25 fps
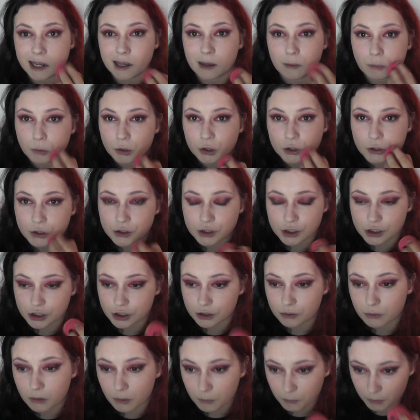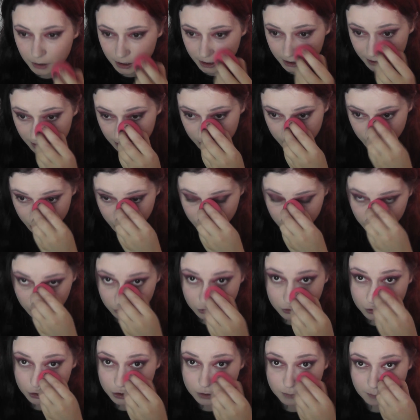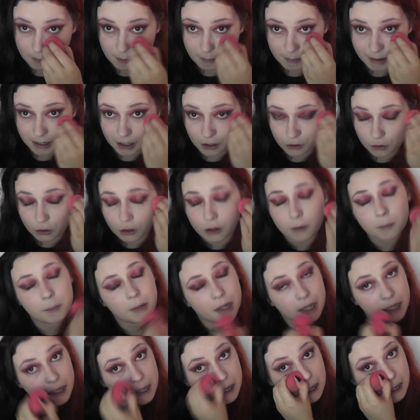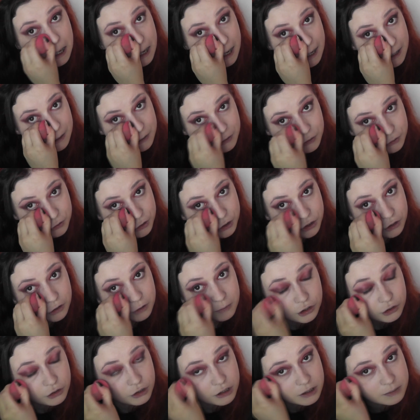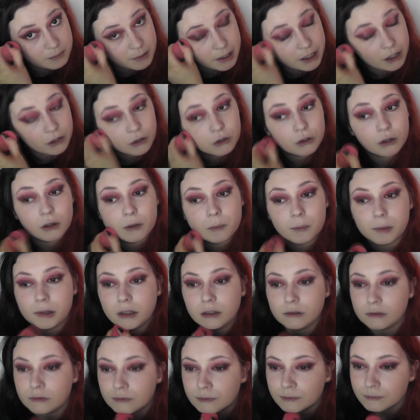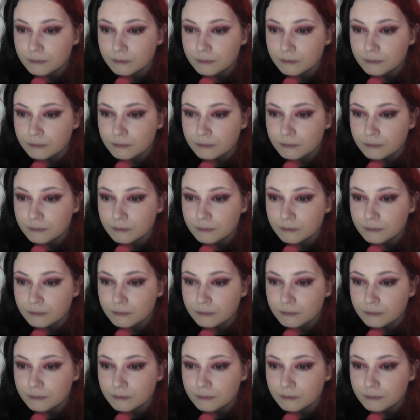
Like I'm looking to do one where Sean does my makeup, I do Sean's makeup,